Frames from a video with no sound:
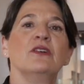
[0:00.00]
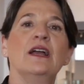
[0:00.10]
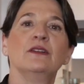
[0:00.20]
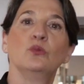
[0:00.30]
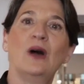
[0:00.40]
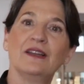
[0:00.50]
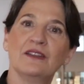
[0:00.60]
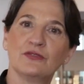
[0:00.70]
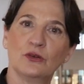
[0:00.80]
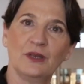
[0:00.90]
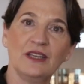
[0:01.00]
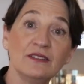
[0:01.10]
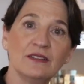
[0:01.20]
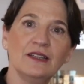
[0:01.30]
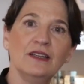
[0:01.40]
and one is from
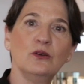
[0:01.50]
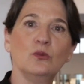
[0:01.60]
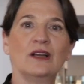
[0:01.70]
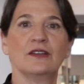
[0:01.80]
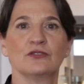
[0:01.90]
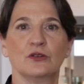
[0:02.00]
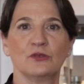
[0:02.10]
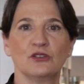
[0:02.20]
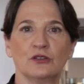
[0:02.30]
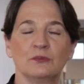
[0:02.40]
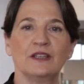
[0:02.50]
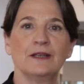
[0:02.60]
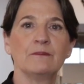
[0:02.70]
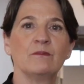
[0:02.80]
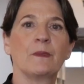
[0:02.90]
Italy, one is from
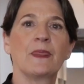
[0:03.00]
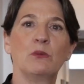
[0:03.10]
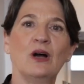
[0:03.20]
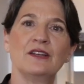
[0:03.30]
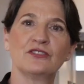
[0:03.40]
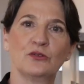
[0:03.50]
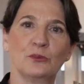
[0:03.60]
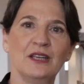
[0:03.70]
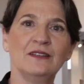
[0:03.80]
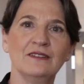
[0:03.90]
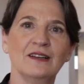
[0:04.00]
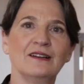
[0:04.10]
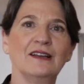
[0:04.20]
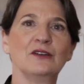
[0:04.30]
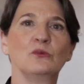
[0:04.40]
Germany, one is from
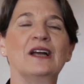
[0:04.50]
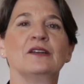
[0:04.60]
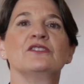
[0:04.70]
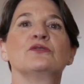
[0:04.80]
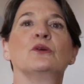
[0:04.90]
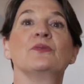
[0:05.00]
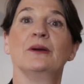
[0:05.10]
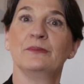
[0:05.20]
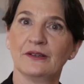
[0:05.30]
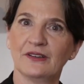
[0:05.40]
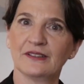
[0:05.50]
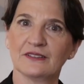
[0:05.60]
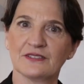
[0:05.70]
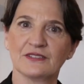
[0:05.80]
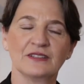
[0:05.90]
India, and one is from the
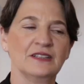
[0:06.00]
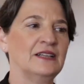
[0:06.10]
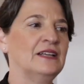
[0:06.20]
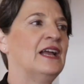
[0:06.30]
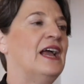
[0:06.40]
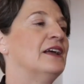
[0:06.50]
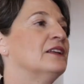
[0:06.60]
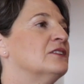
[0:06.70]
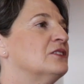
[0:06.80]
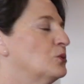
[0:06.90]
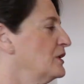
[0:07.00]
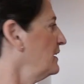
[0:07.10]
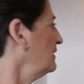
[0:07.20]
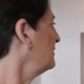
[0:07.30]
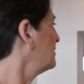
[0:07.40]
Americas. And we have